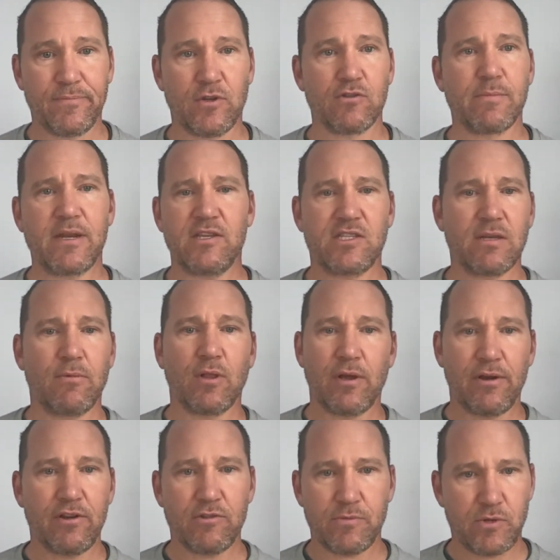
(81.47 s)
There's many
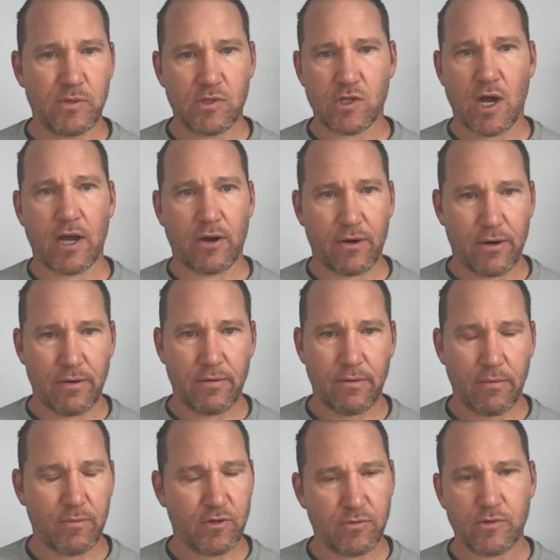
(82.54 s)
similarities between
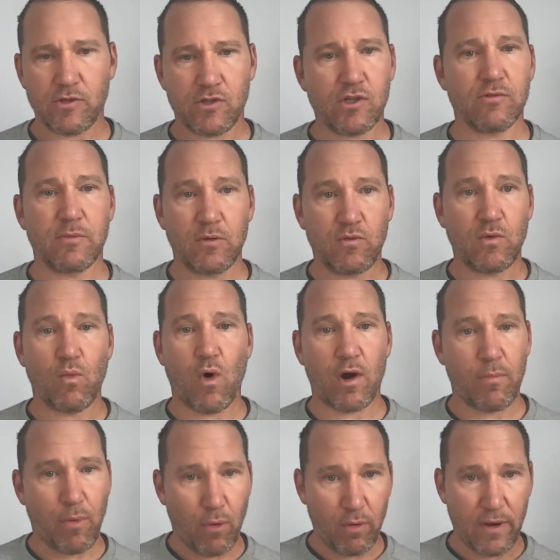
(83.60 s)
between
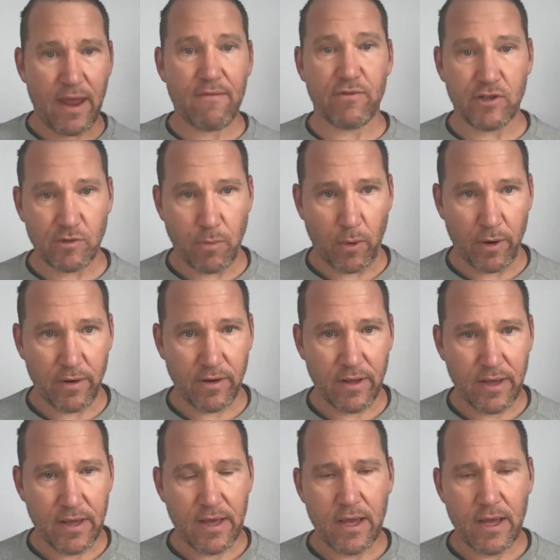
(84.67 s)
water polo and every sport.